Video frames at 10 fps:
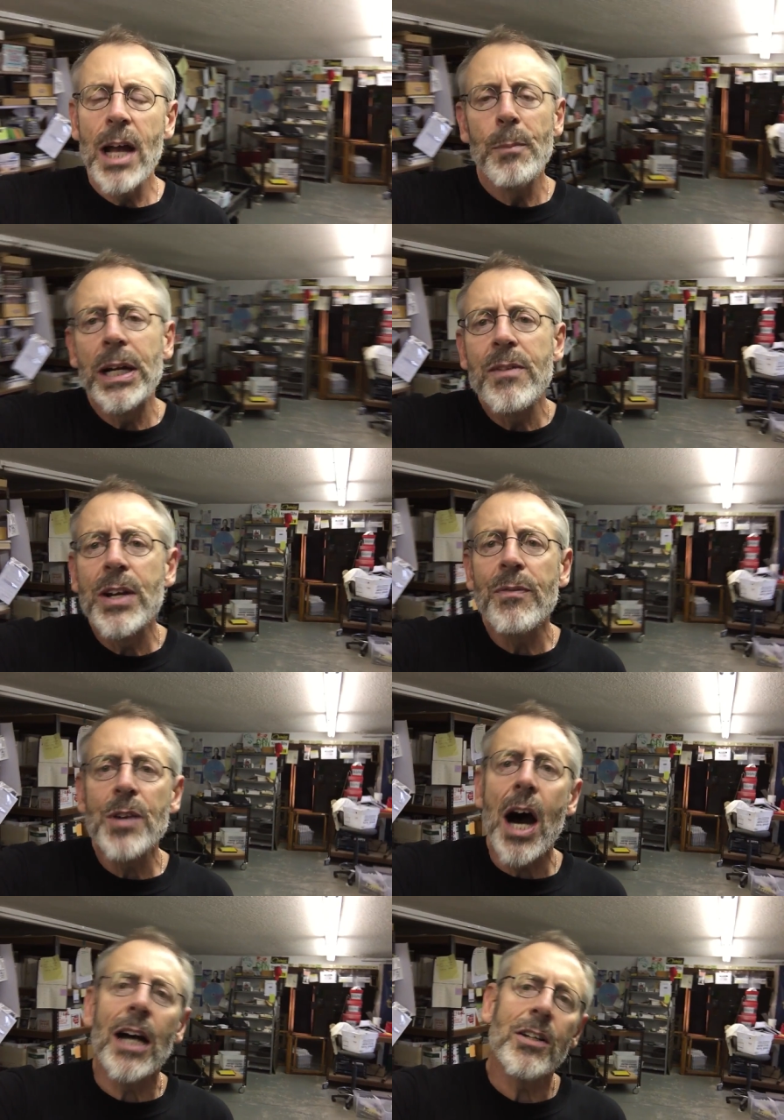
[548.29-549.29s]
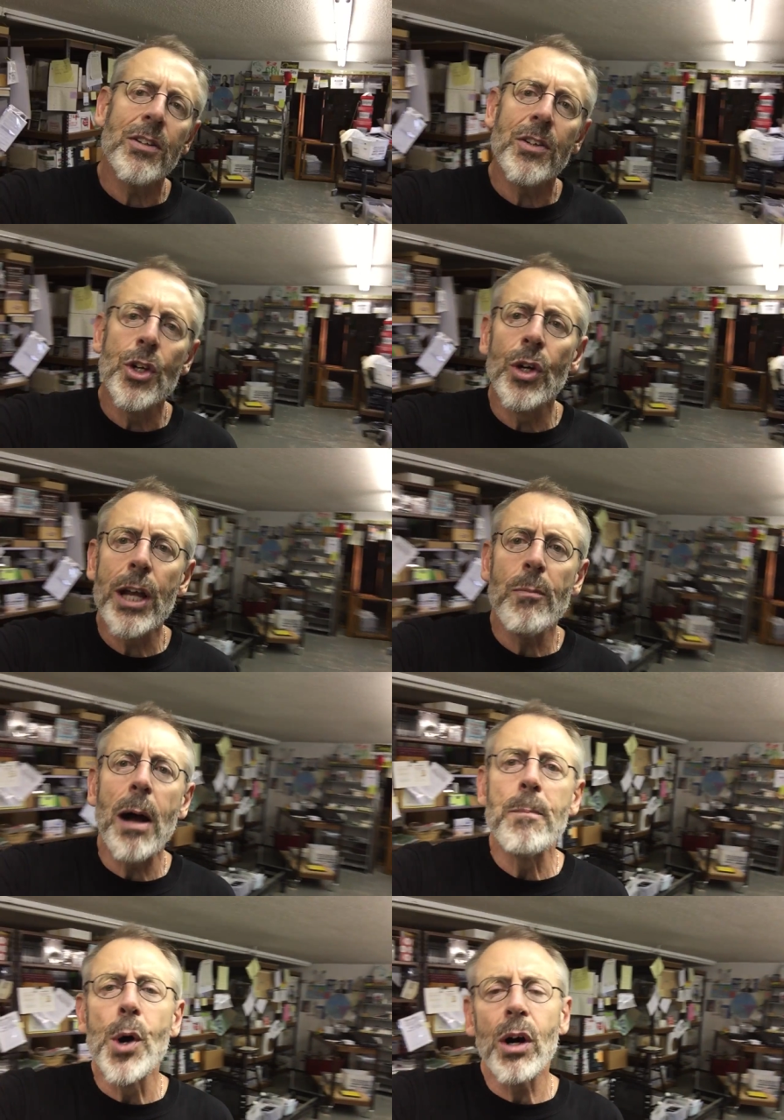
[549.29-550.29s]
But even if not, you'll get
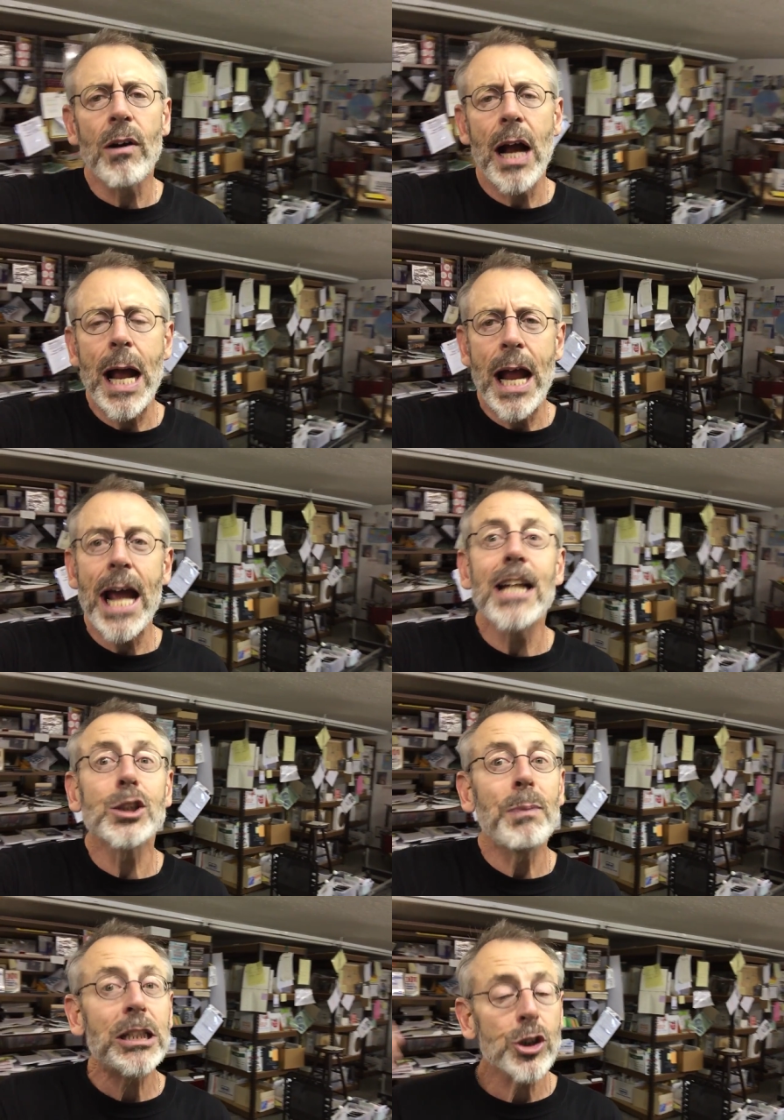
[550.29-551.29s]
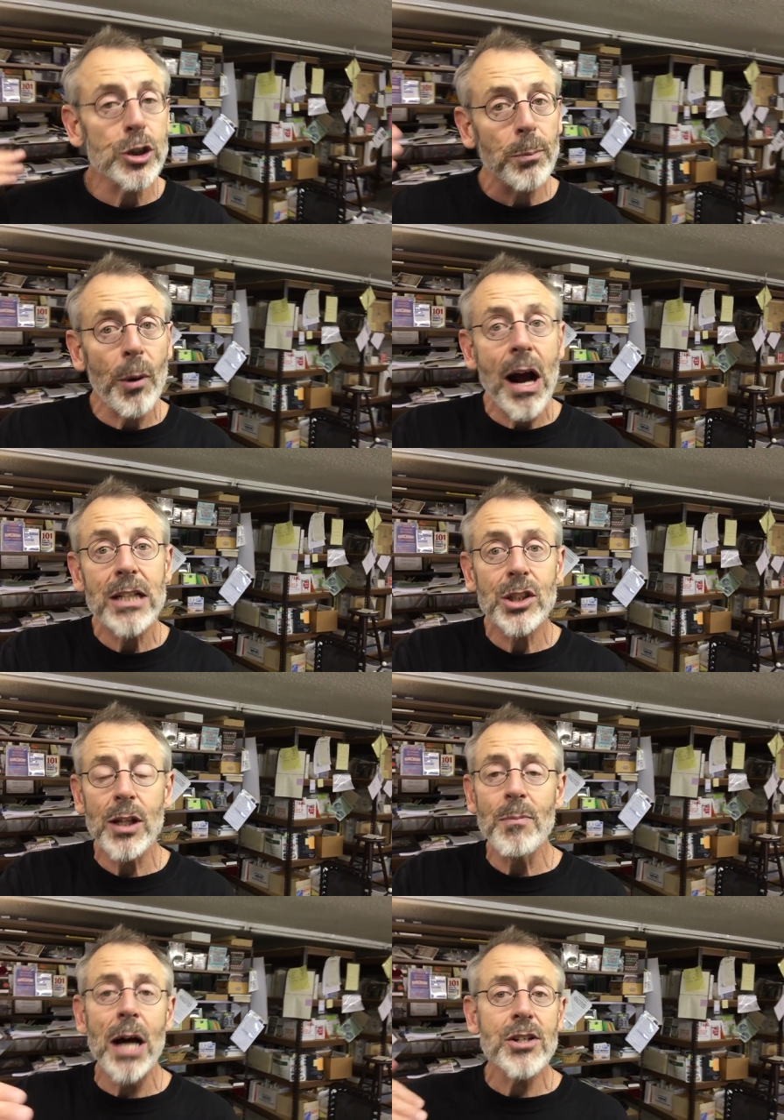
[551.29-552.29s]
my book and a special surprise,
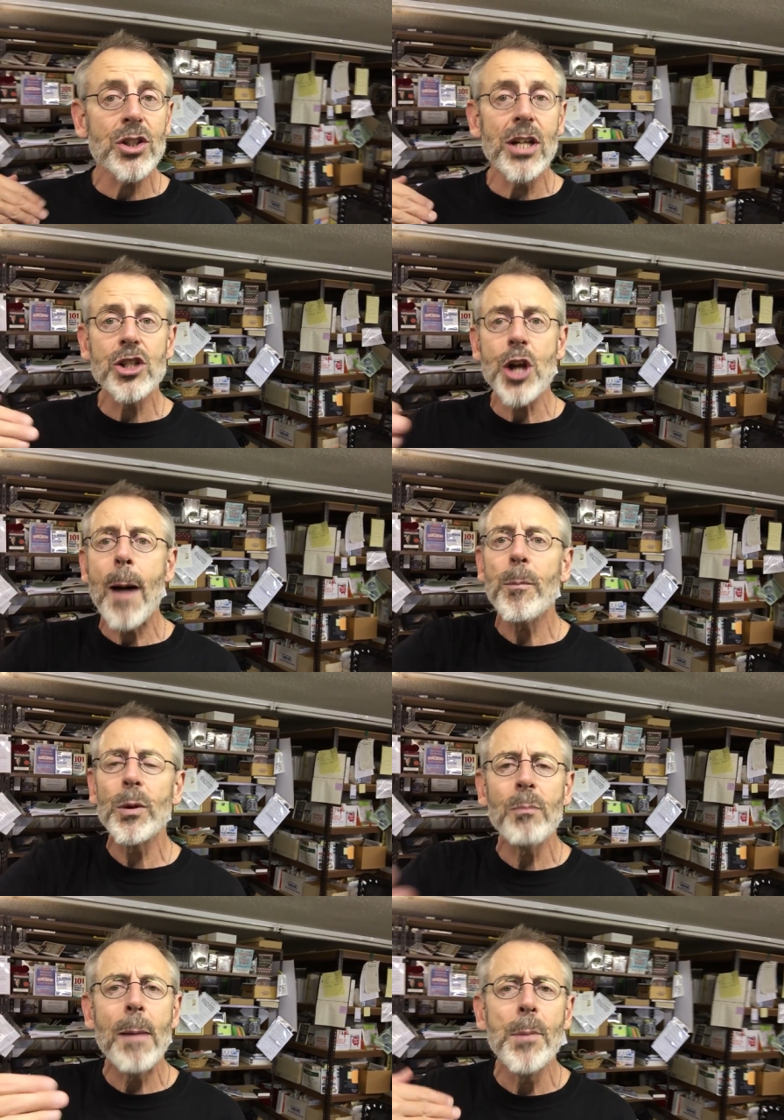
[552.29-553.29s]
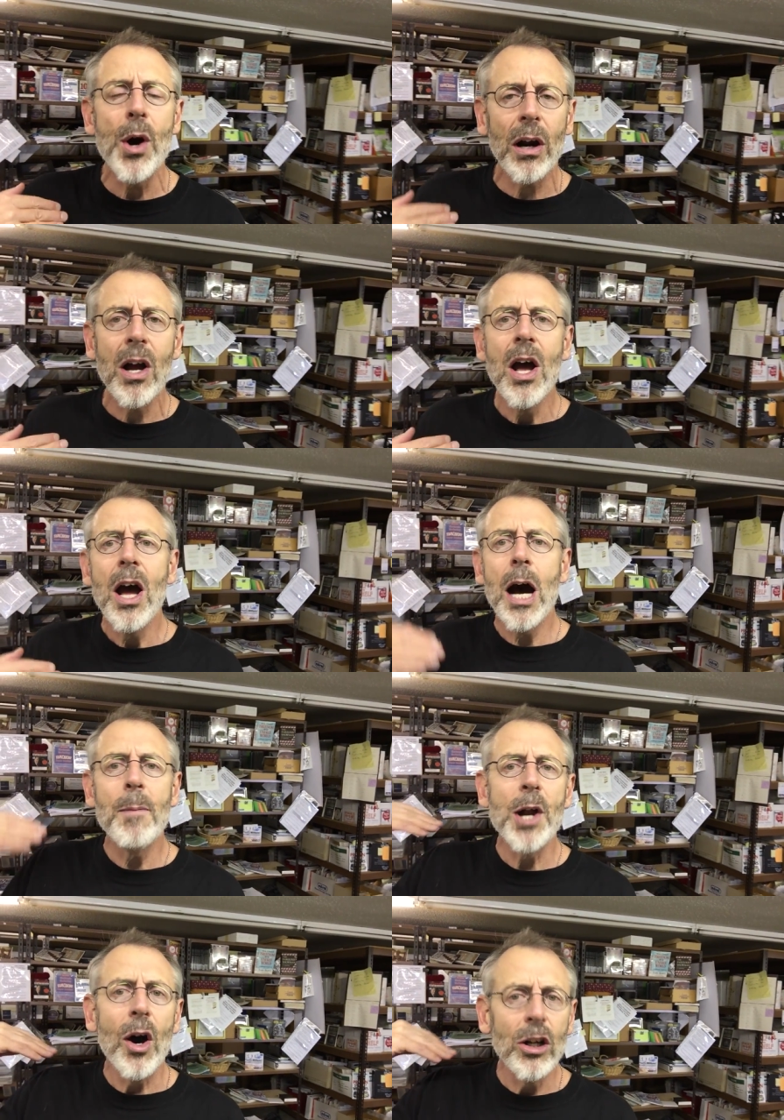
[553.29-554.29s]
because I'm not just going to stop with my book.
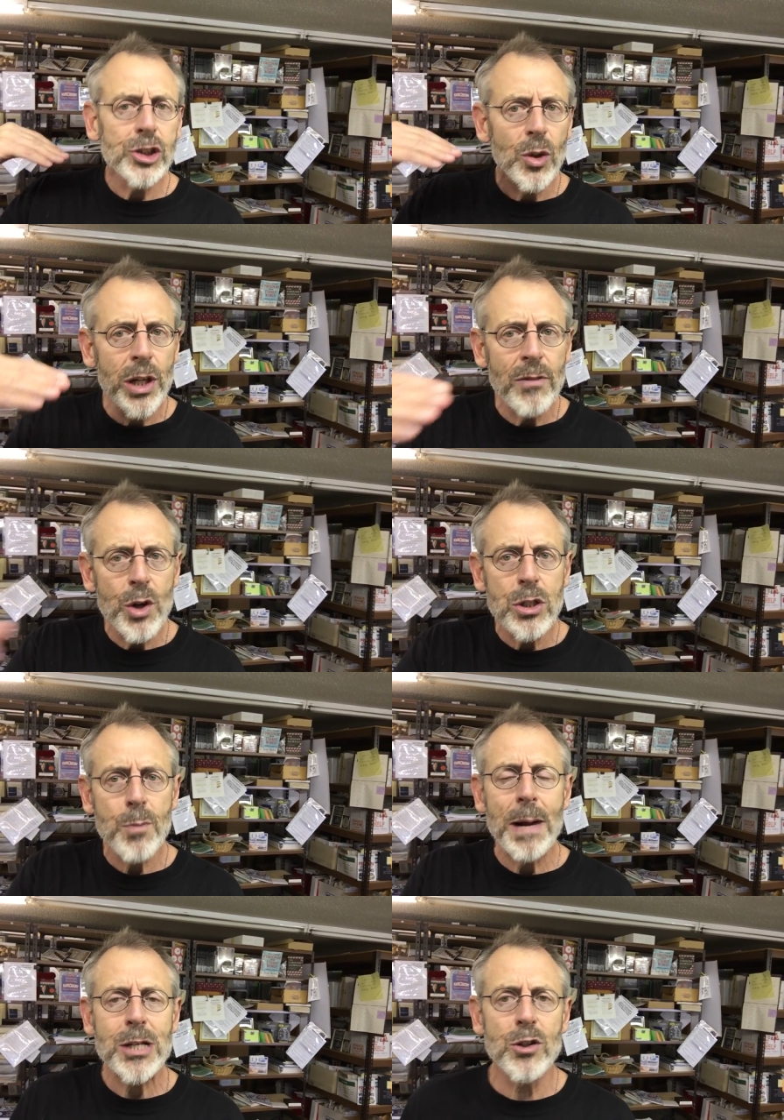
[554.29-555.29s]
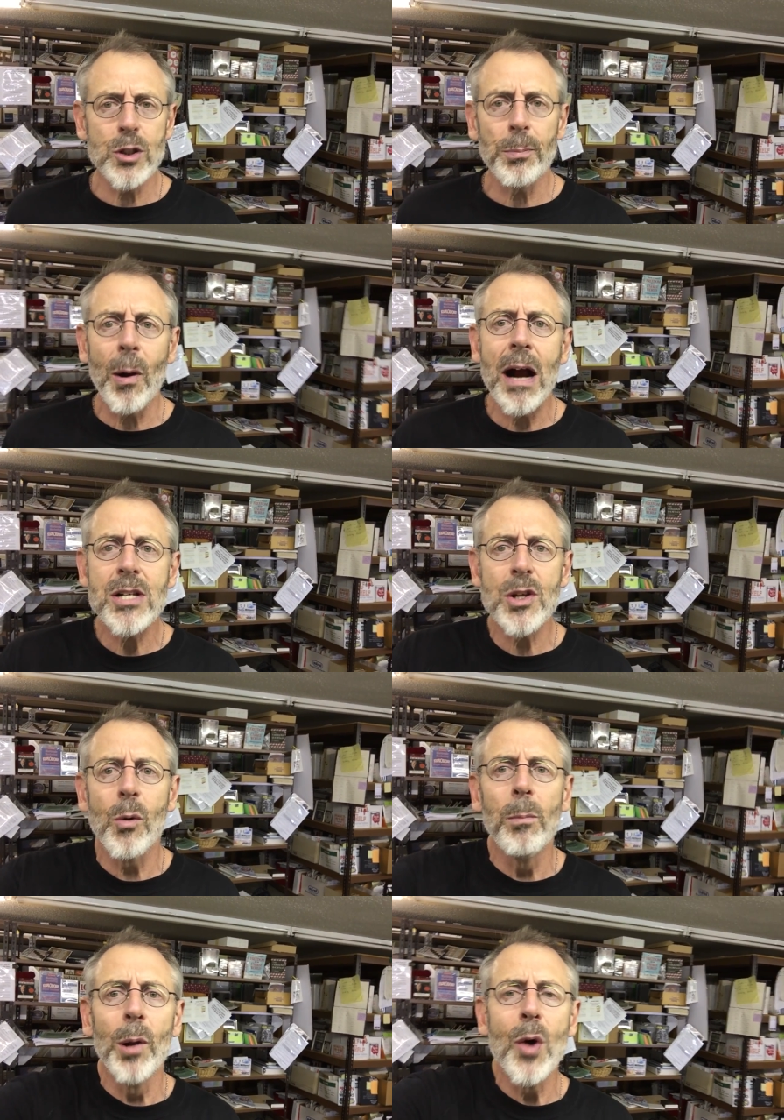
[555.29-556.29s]
I'm going to also give you a special surprise that
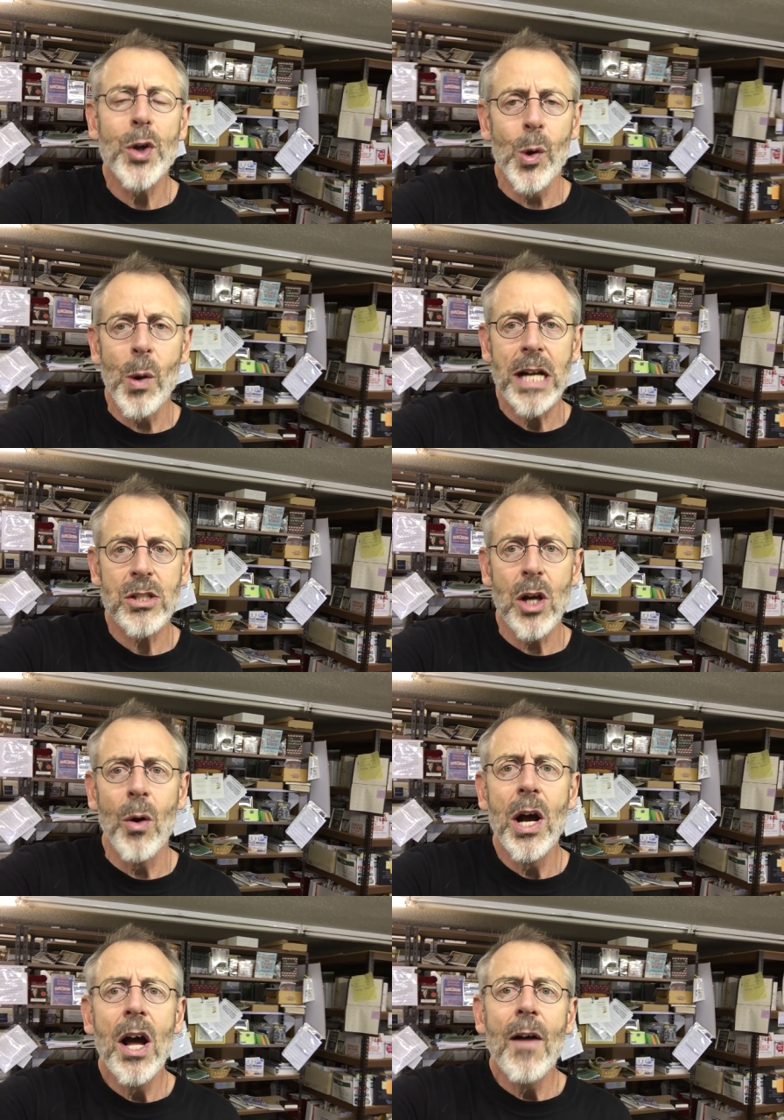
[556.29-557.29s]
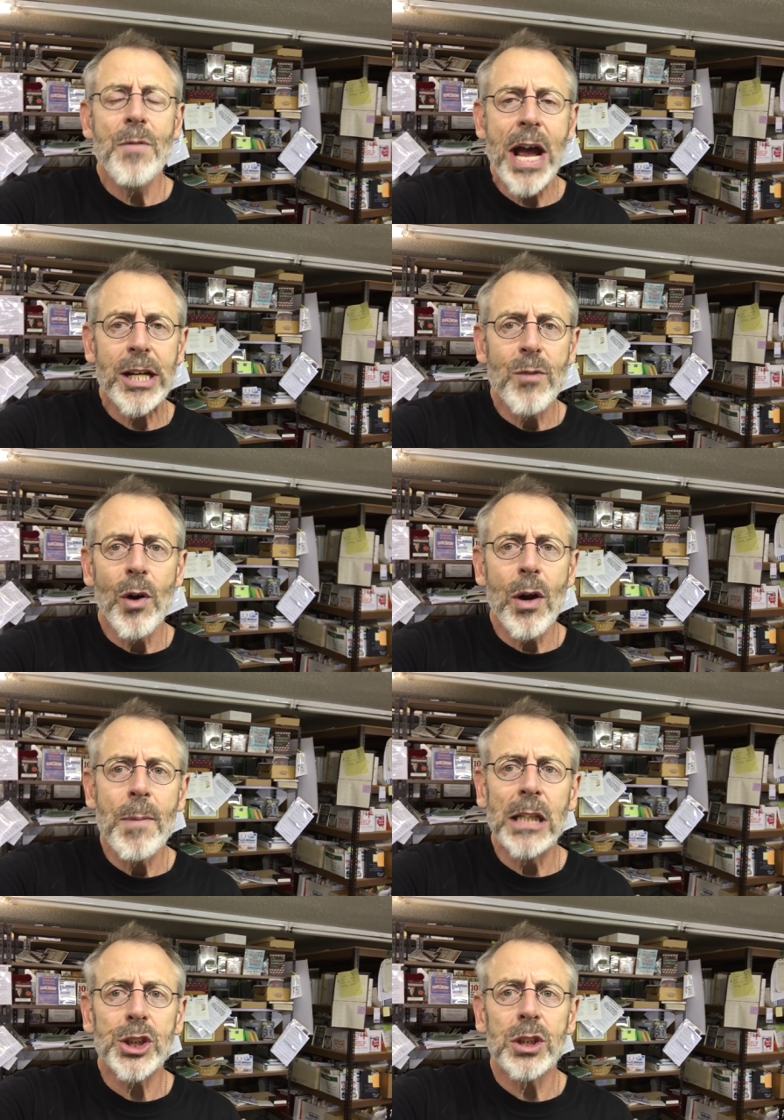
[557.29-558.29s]
will blow you away. So thank you very
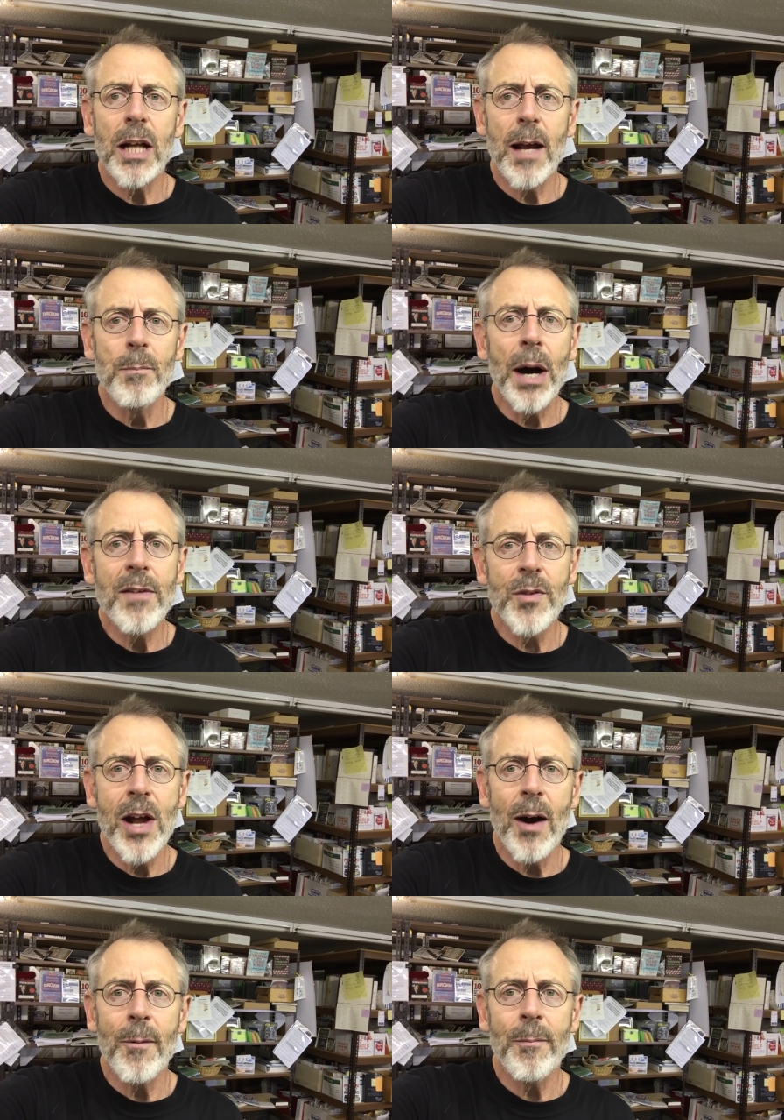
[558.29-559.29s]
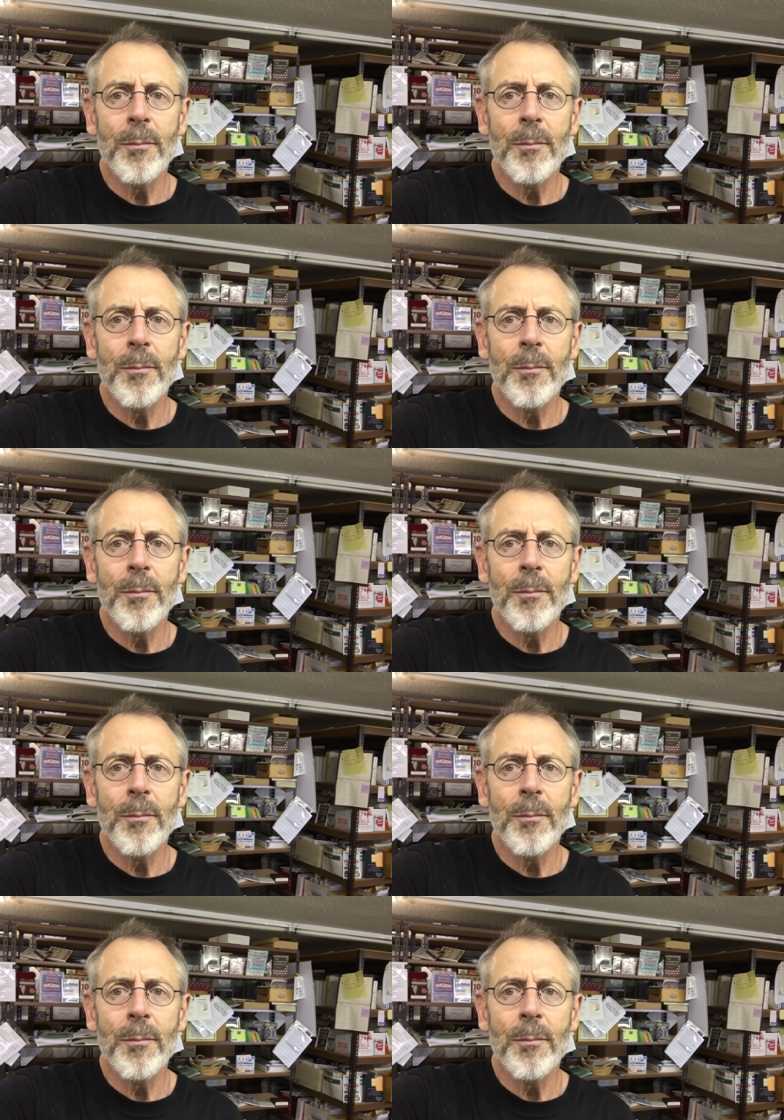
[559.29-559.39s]
much, and bye for now.